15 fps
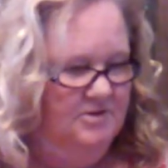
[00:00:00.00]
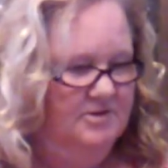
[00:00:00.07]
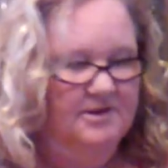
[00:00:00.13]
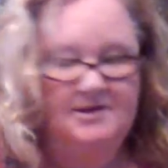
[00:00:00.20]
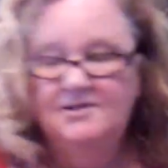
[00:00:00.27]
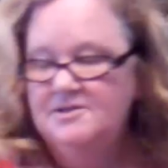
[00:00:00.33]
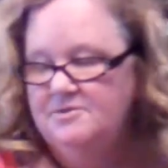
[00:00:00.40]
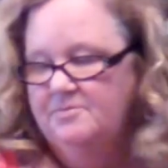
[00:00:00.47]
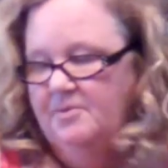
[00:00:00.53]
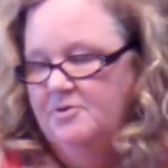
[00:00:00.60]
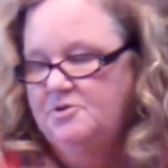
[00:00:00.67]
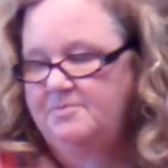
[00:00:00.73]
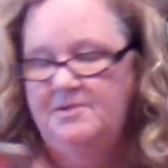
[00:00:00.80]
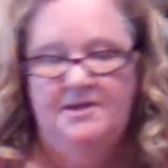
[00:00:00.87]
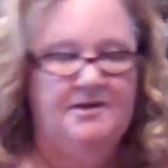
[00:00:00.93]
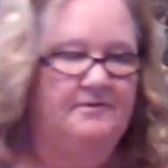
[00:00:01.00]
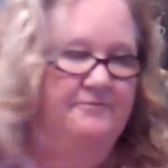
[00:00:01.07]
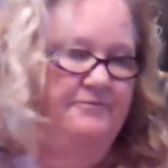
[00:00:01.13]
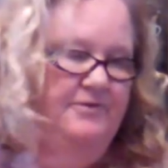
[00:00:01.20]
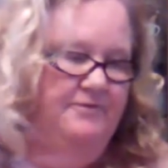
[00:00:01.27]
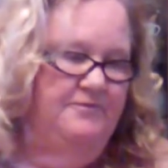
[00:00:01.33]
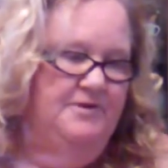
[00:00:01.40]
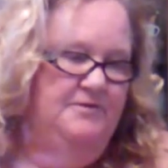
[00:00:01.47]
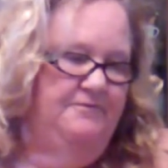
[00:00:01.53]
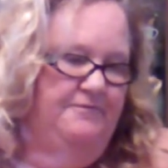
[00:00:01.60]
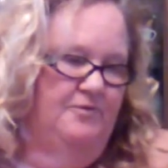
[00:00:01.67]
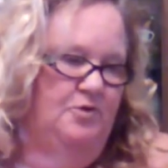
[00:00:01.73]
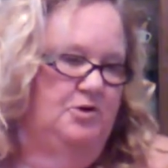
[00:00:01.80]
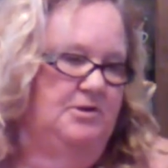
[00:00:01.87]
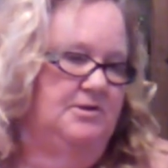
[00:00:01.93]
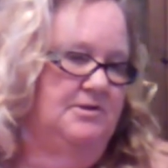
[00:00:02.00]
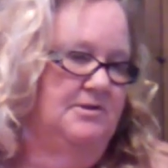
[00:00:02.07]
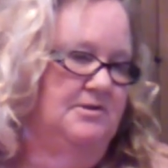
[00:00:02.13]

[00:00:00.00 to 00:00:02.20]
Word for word: So I think it's supposed to be like a 50 foot